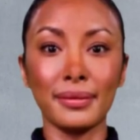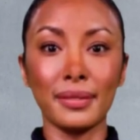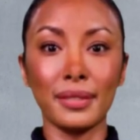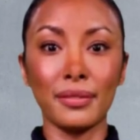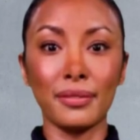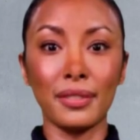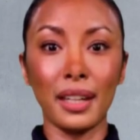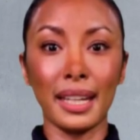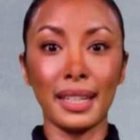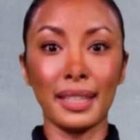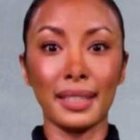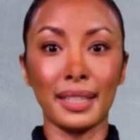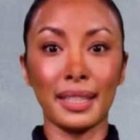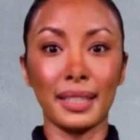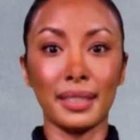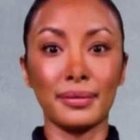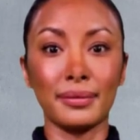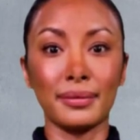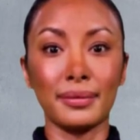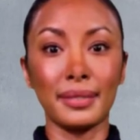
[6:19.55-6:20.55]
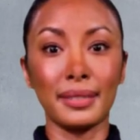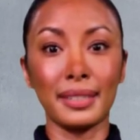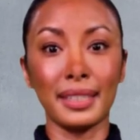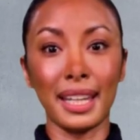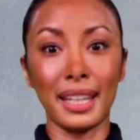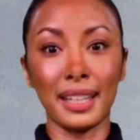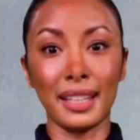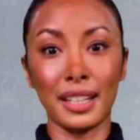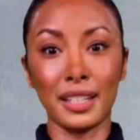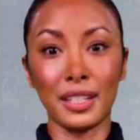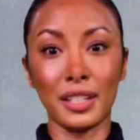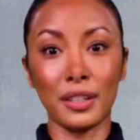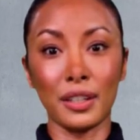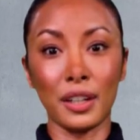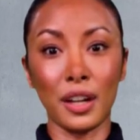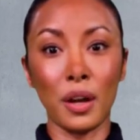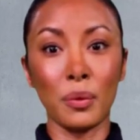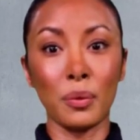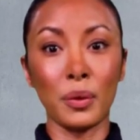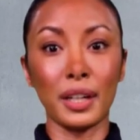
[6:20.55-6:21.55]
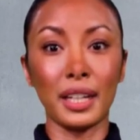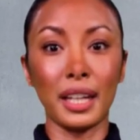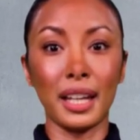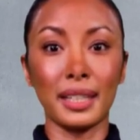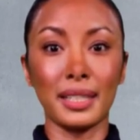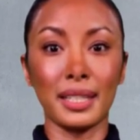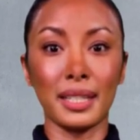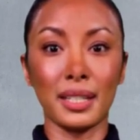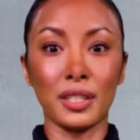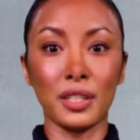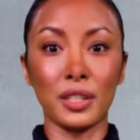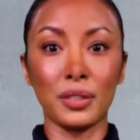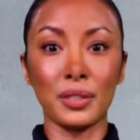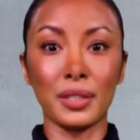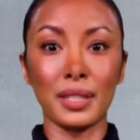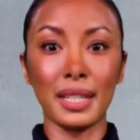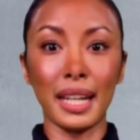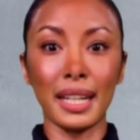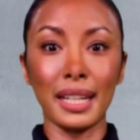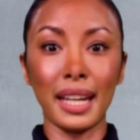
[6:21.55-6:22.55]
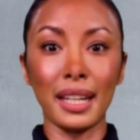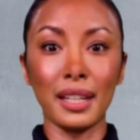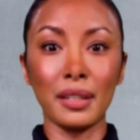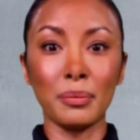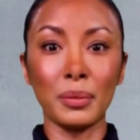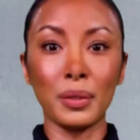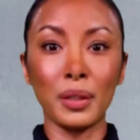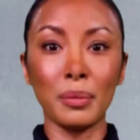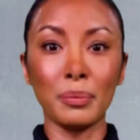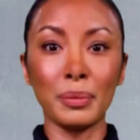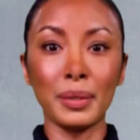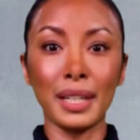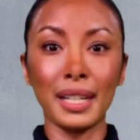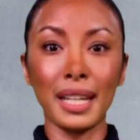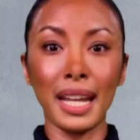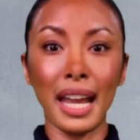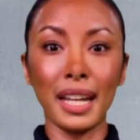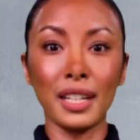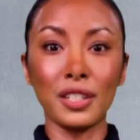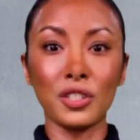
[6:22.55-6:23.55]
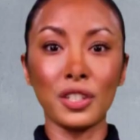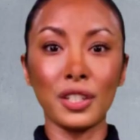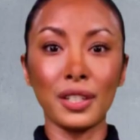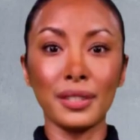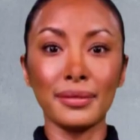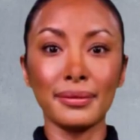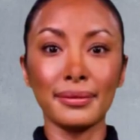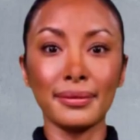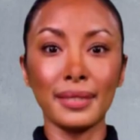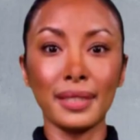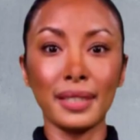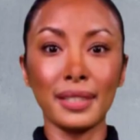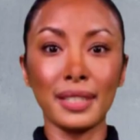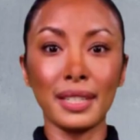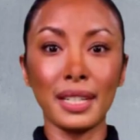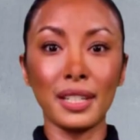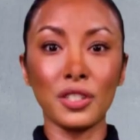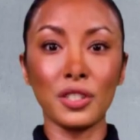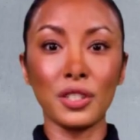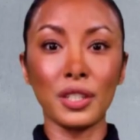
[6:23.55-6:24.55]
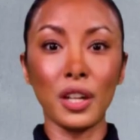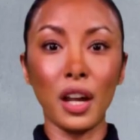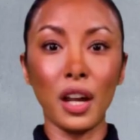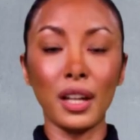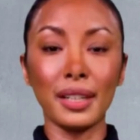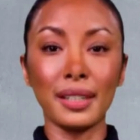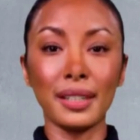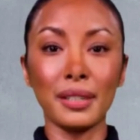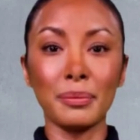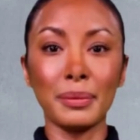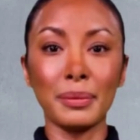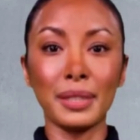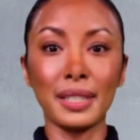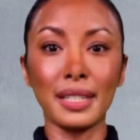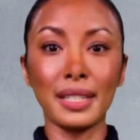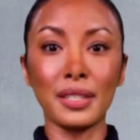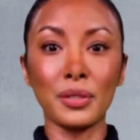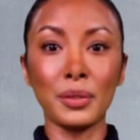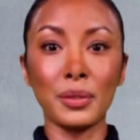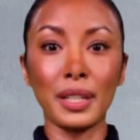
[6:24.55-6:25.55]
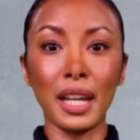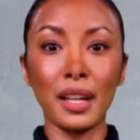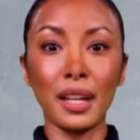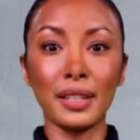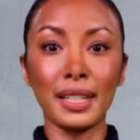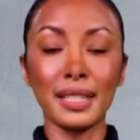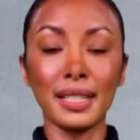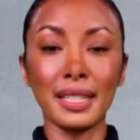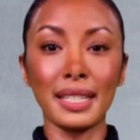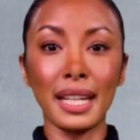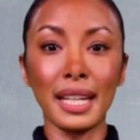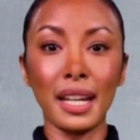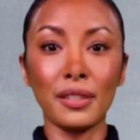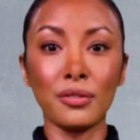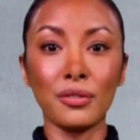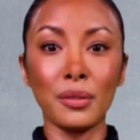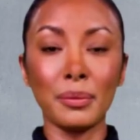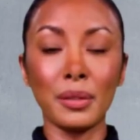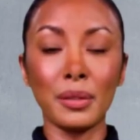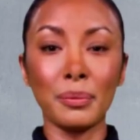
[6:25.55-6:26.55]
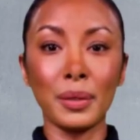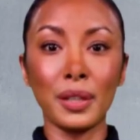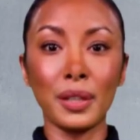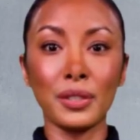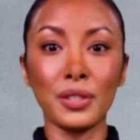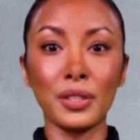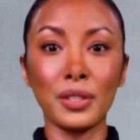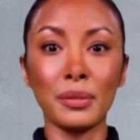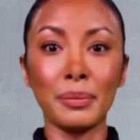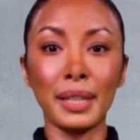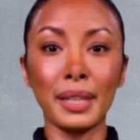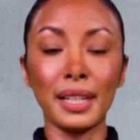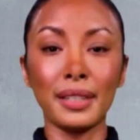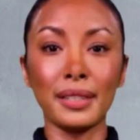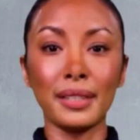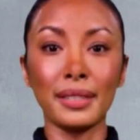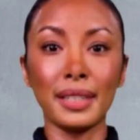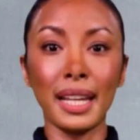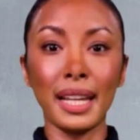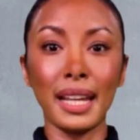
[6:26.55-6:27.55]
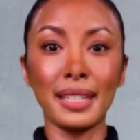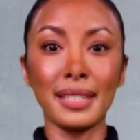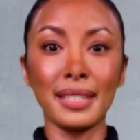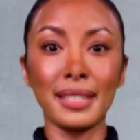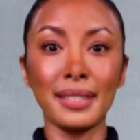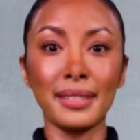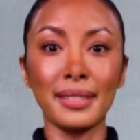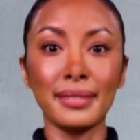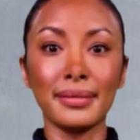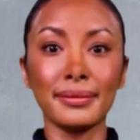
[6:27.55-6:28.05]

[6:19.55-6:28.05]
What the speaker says: Finally, they need to know what constitutes an inappropriate action, such as calling the police without consent from the person being harassed.